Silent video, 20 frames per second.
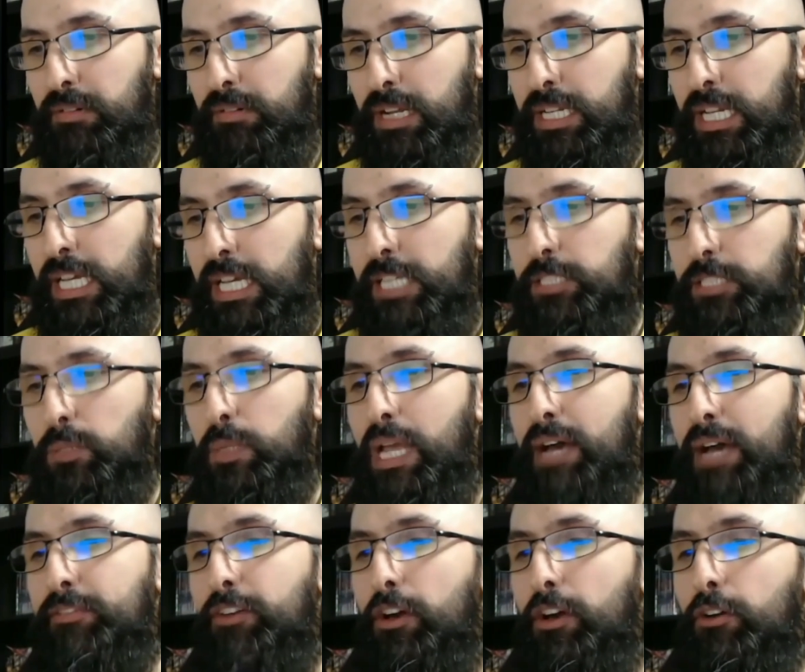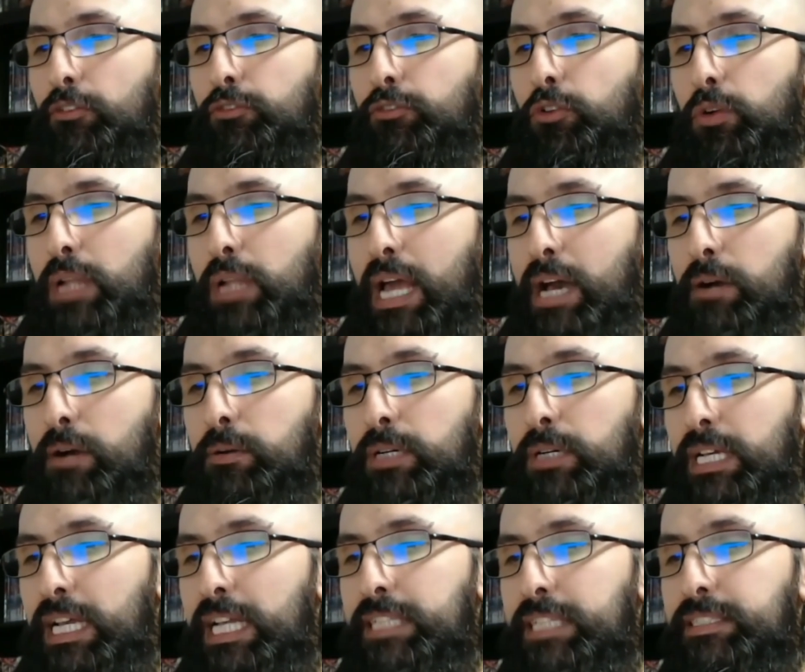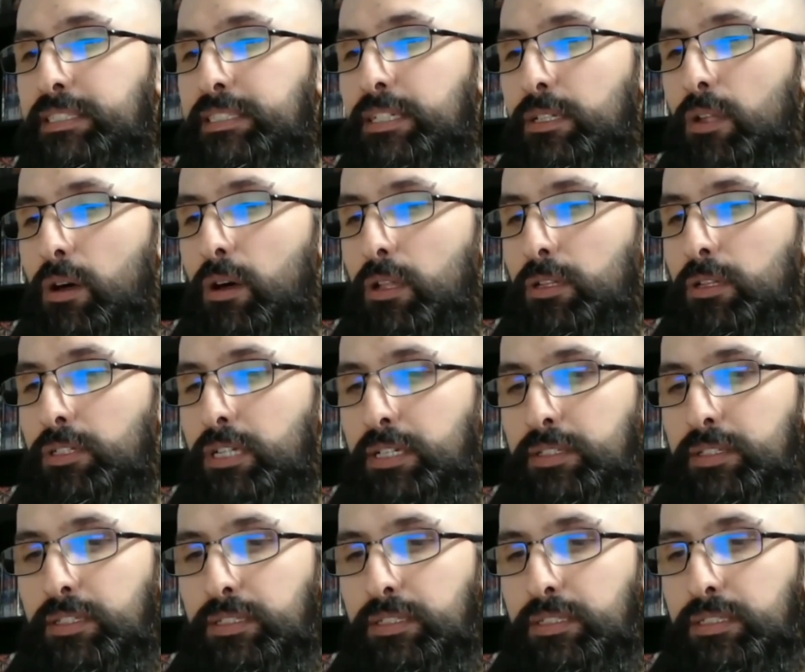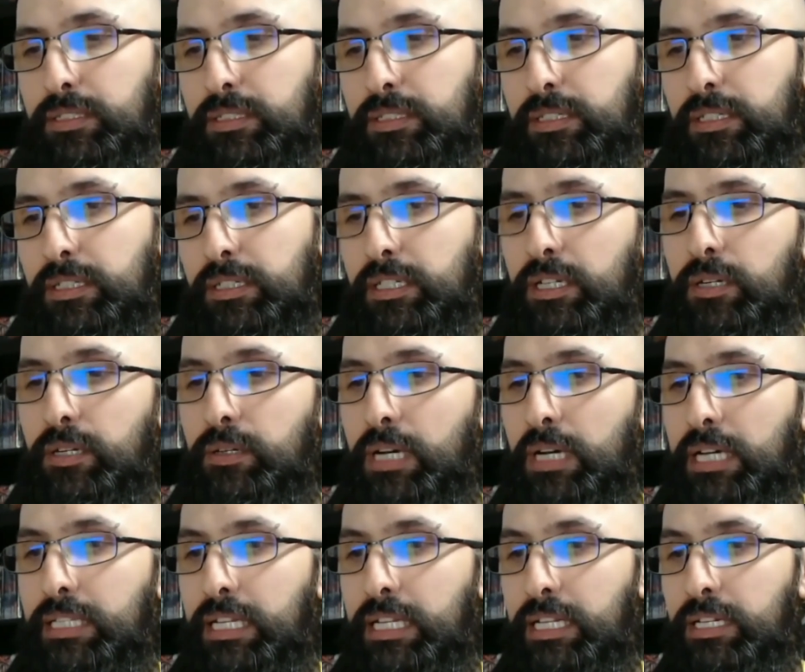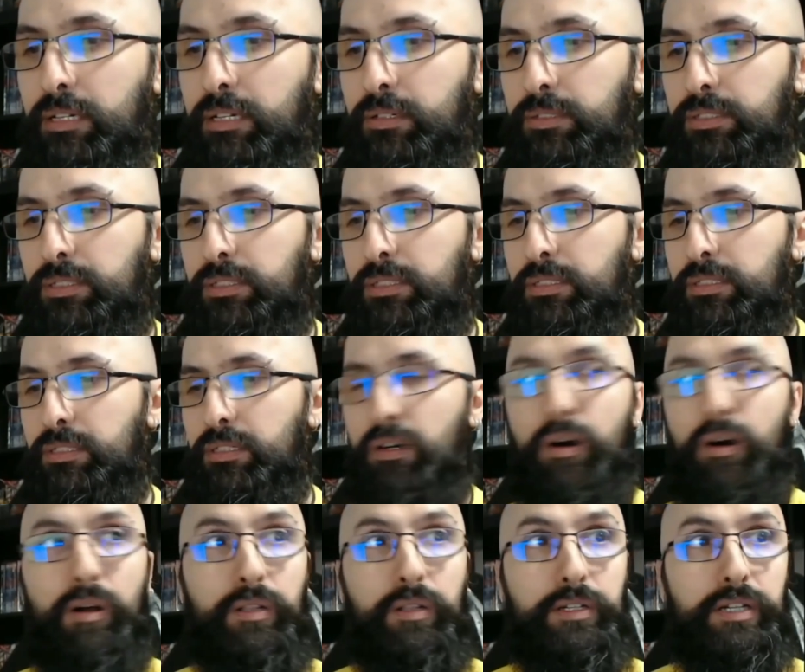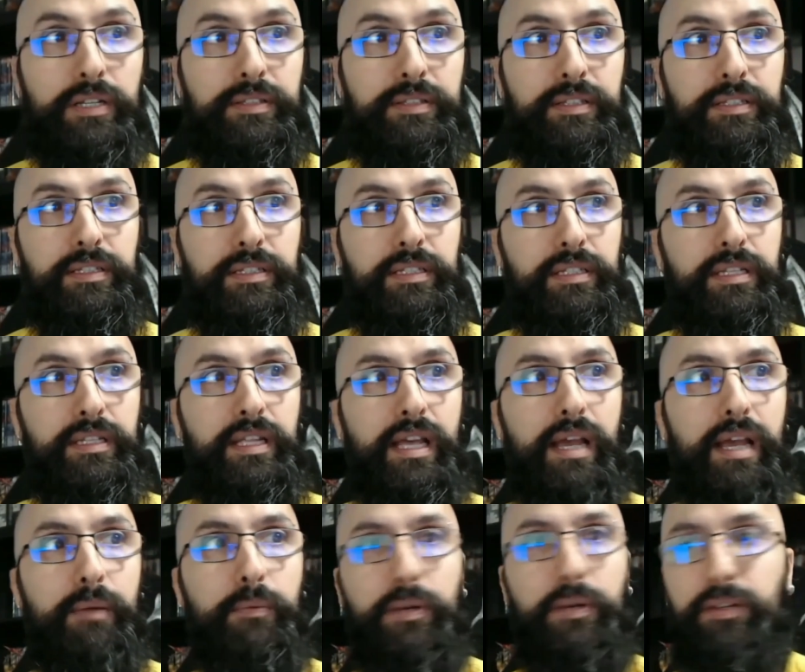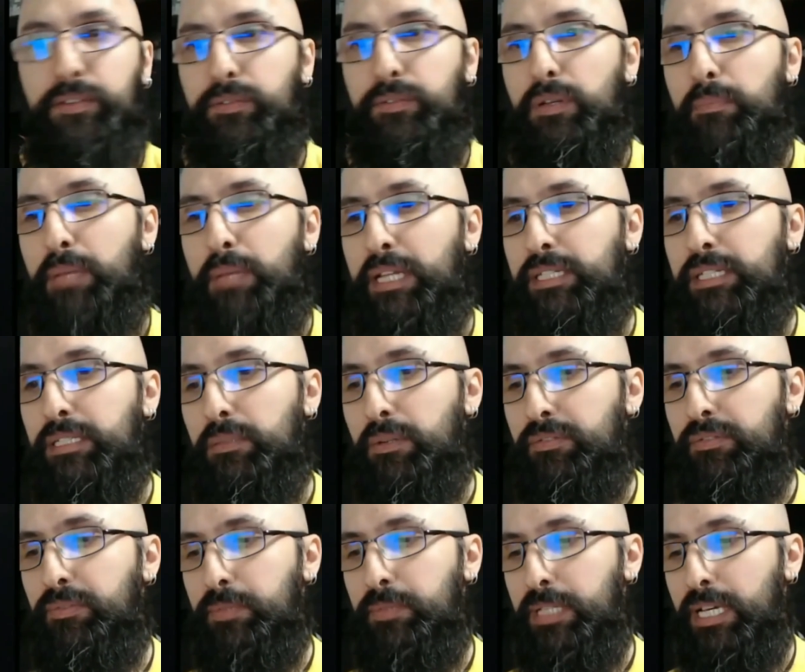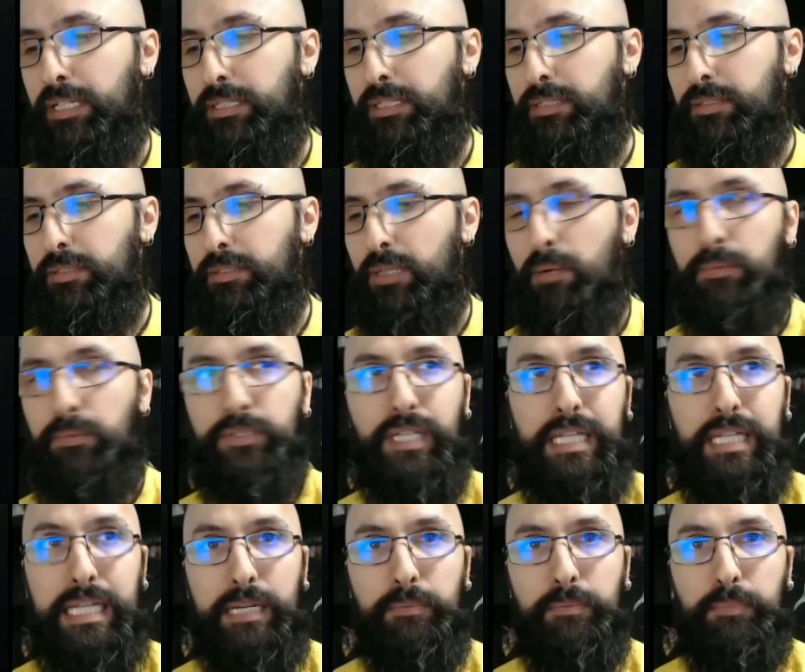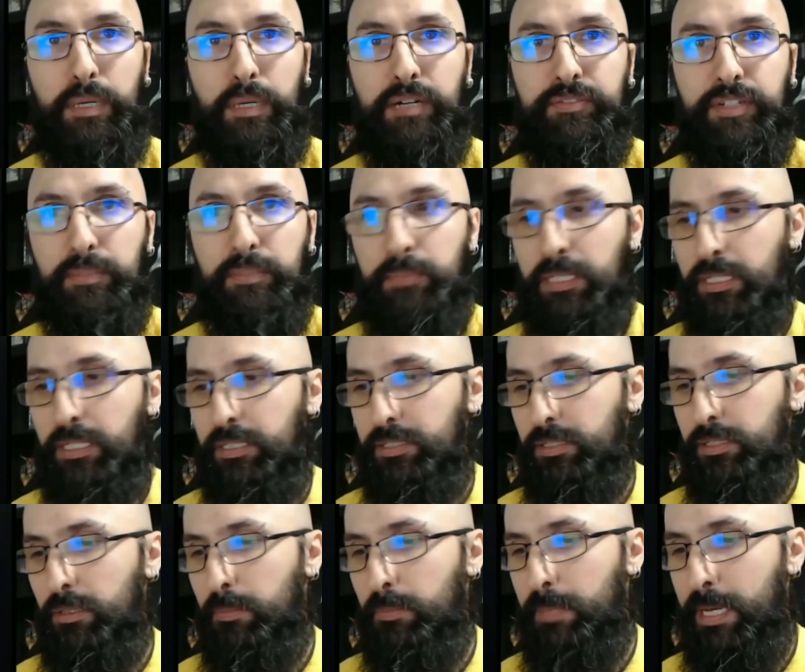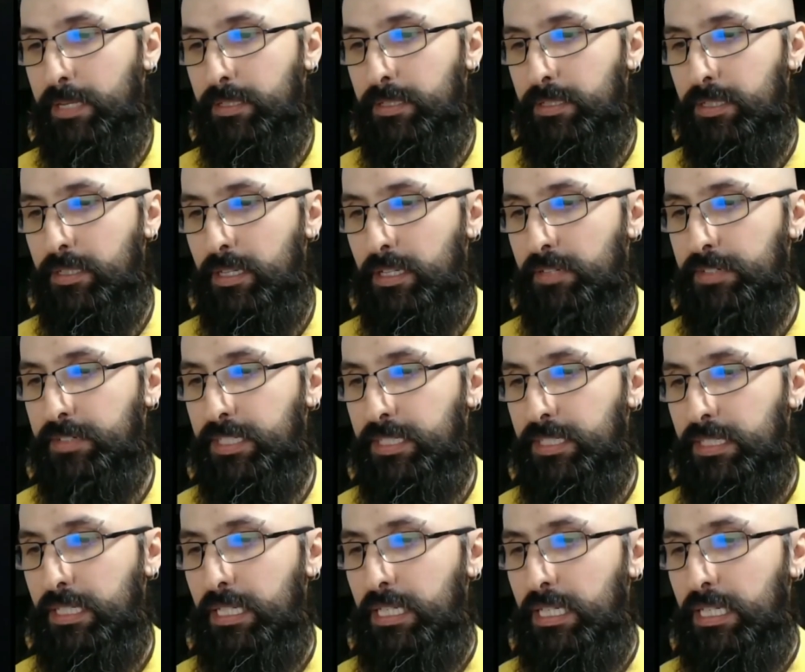Right. So we have, for now it's still all or nothing, and then he goes all or nothing, and we're 3 pages away from the end. So it's almost a near perfect mirror pseudo pattern. I love it.